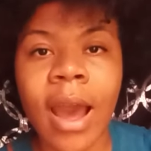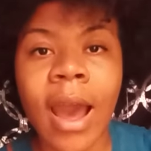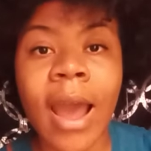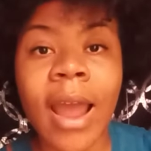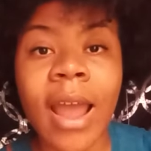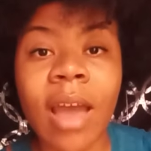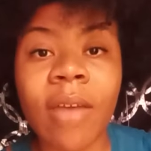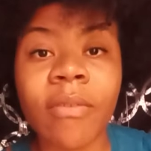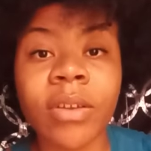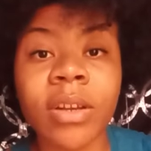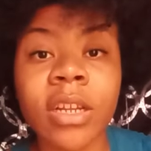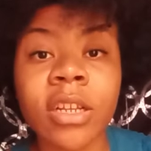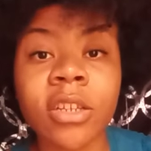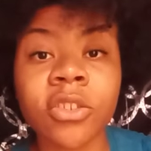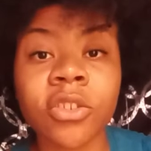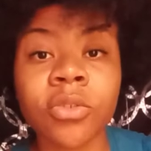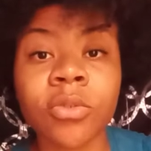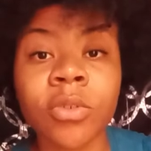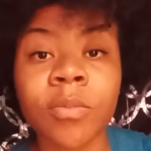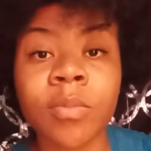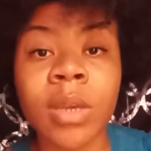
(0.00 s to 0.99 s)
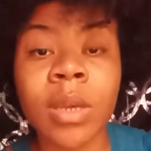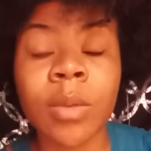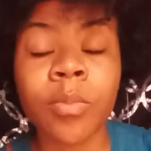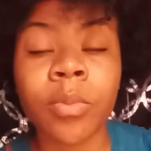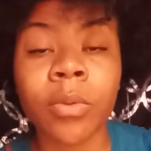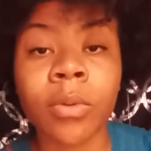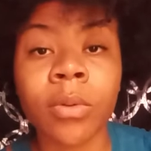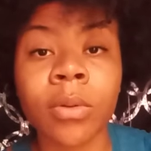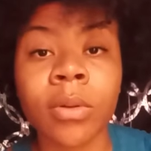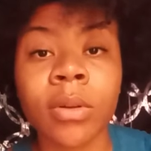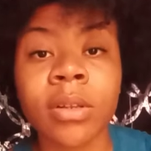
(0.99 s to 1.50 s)
I have an issue with
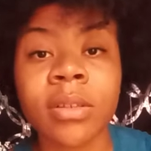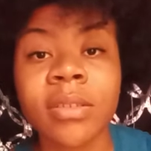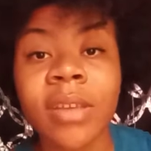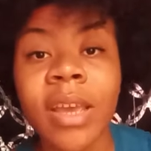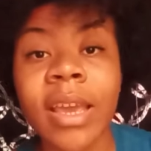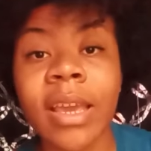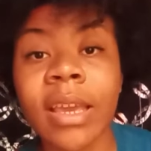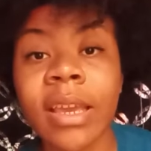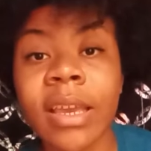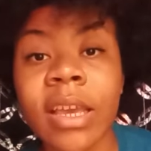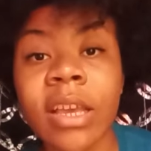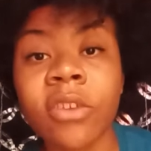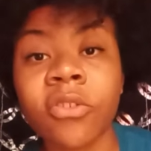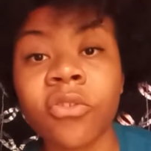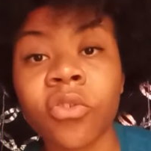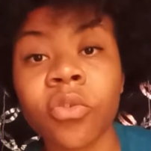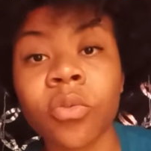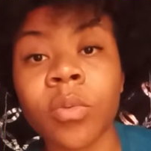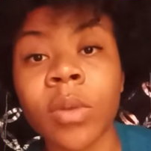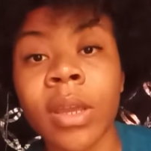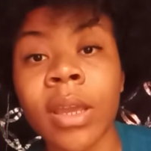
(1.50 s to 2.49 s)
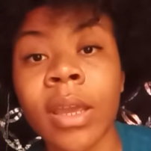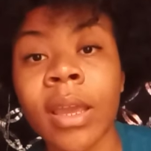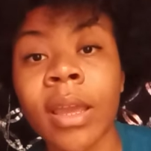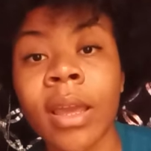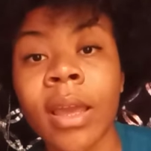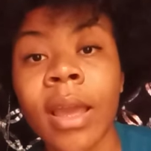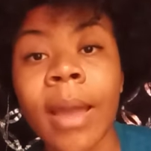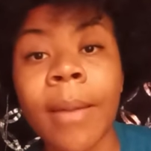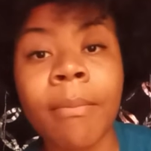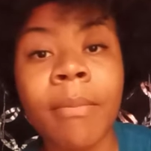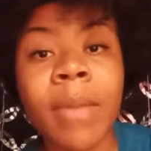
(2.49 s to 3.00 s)
people taking history
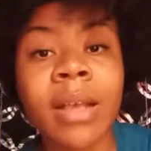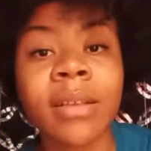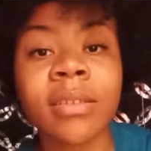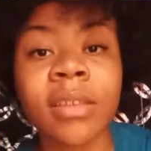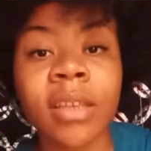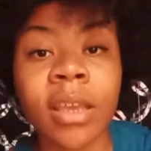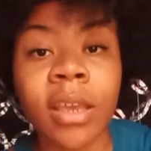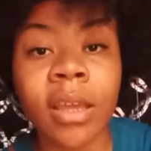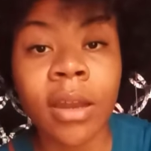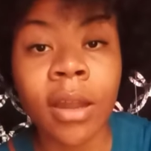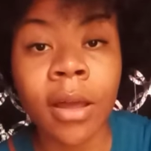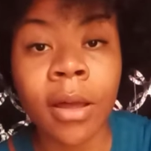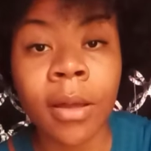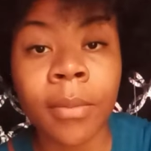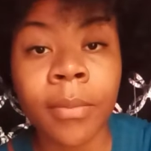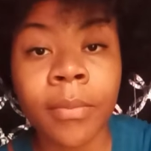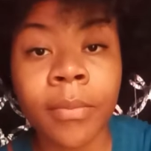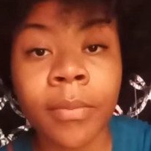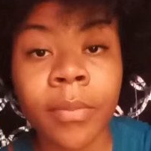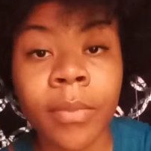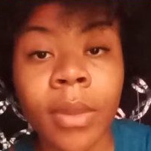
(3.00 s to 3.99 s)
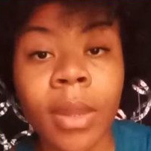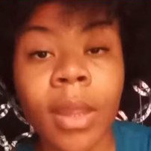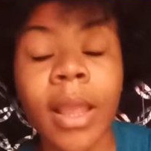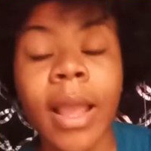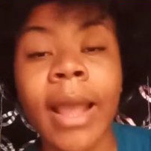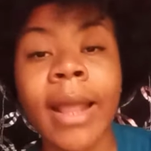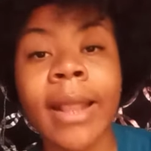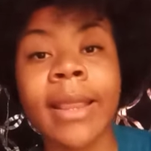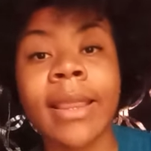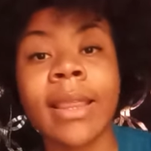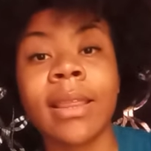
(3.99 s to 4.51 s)
and messing it up.
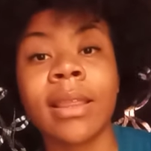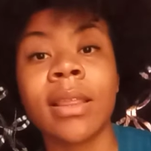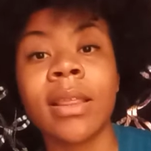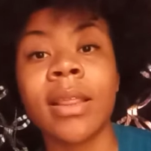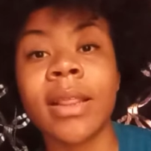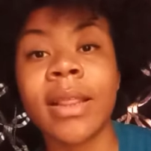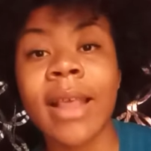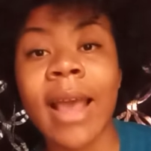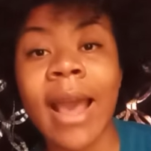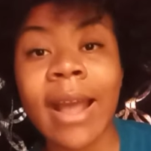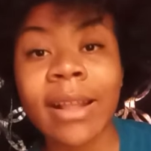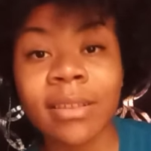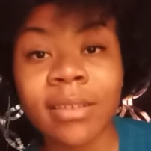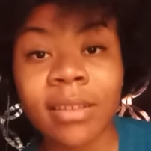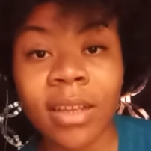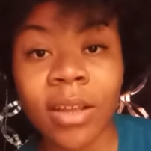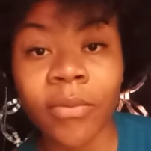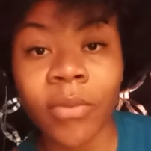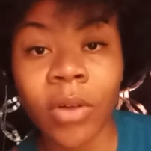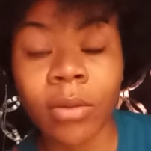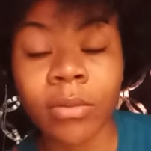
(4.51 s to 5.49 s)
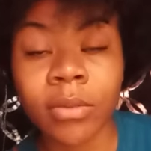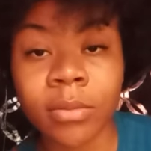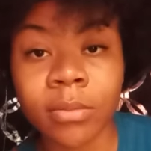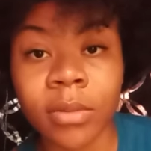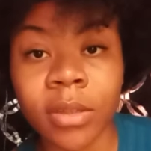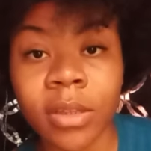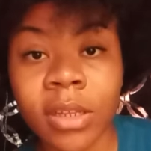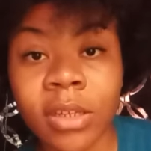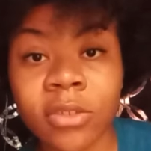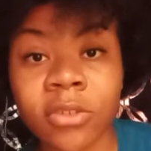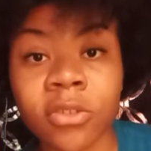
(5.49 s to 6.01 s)
And that's involved in
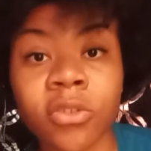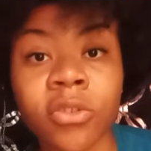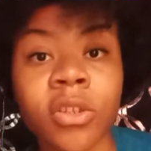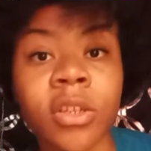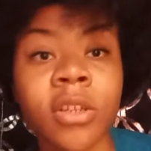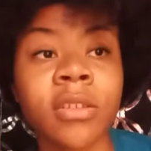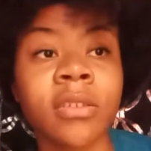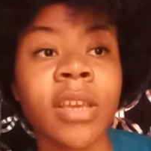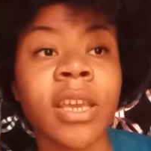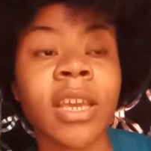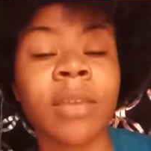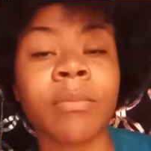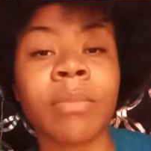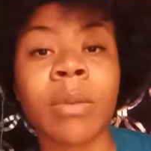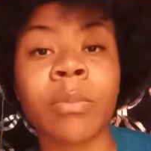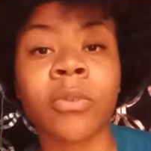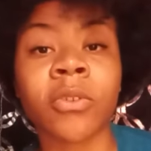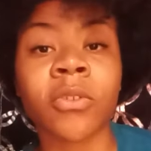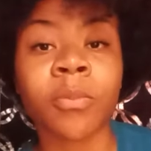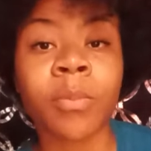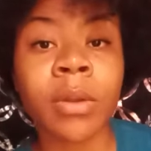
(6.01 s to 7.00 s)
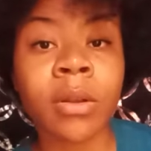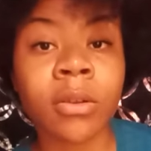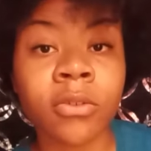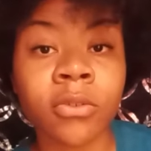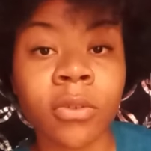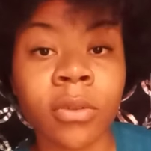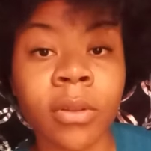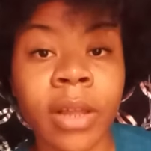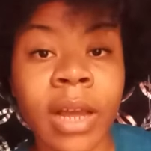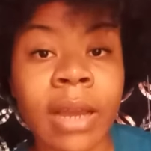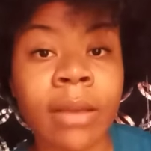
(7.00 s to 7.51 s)
religion. So you're taking people's
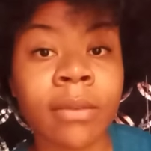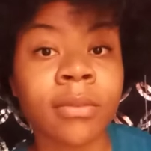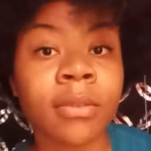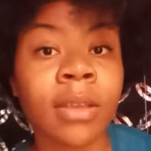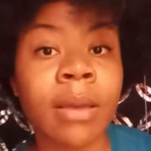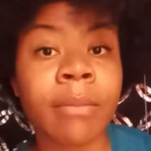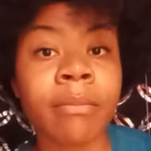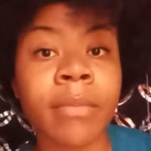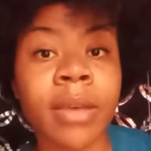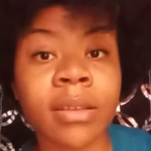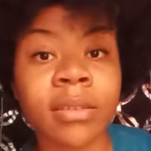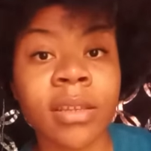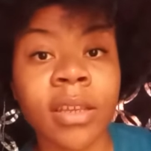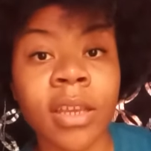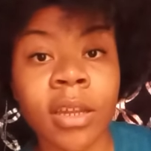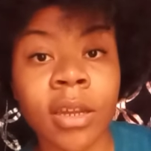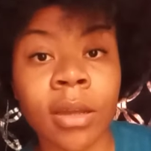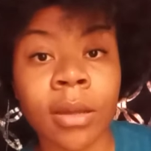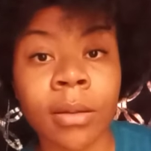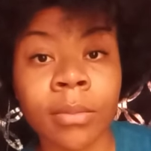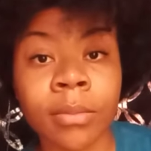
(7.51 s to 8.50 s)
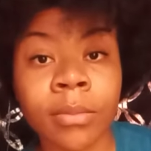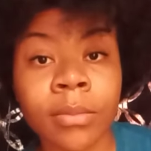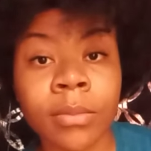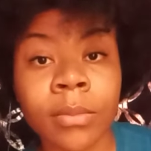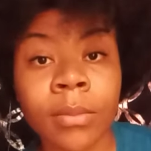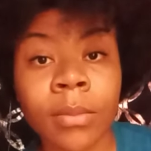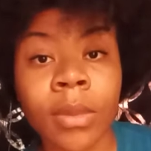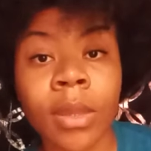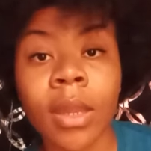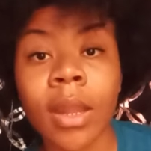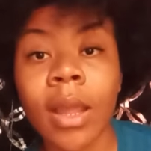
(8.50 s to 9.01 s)
spiritual lives and messing it up.
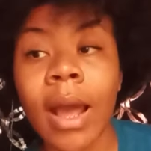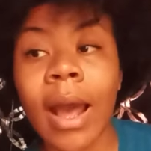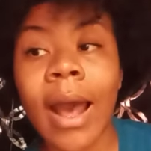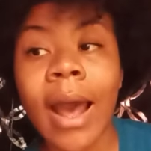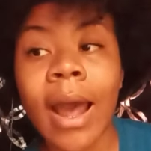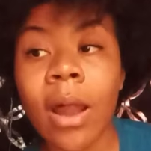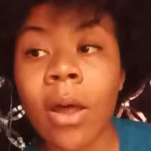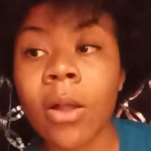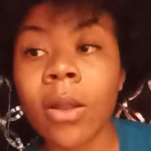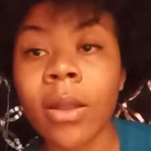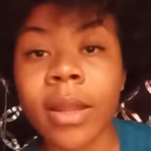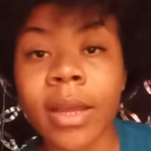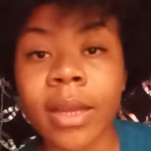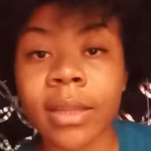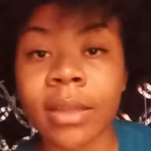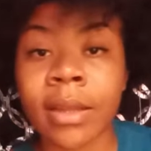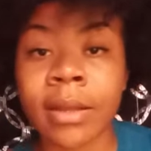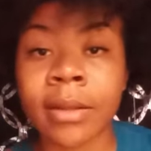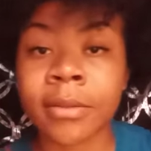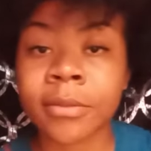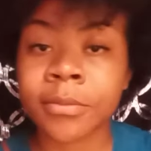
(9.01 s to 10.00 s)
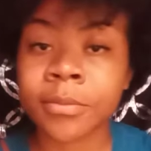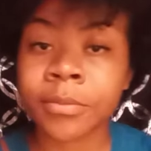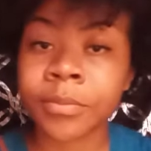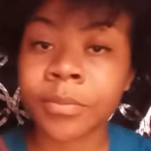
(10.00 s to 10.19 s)
I don't like that.